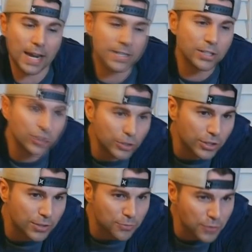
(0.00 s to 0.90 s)
how does it
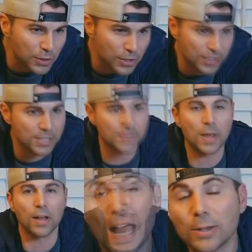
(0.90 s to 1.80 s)
look and feel and
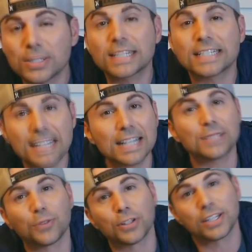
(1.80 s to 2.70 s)
smell? How
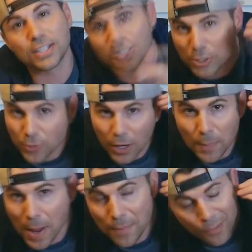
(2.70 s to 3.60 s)
successfully does it trick
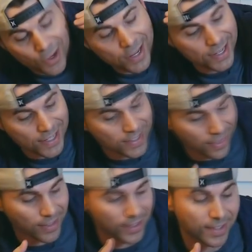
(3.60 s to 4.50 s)
my brain into
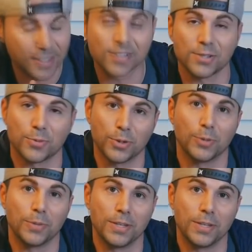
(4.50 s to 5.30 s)
thinking this is real